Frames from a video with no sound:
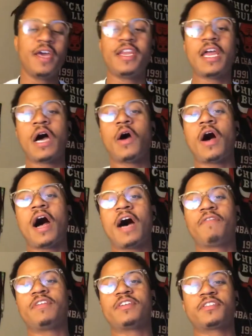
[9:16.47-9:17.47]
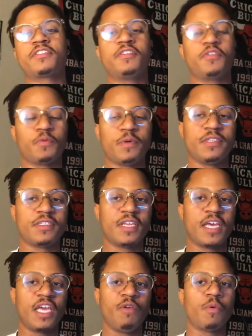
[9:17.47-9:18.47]
Now, obviously, the reason
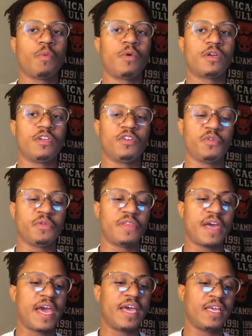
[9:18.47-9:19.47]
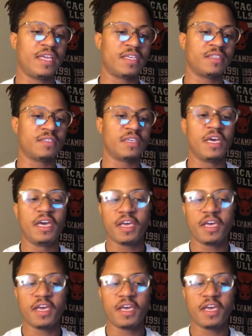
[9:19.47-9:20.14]
that he would want to do that is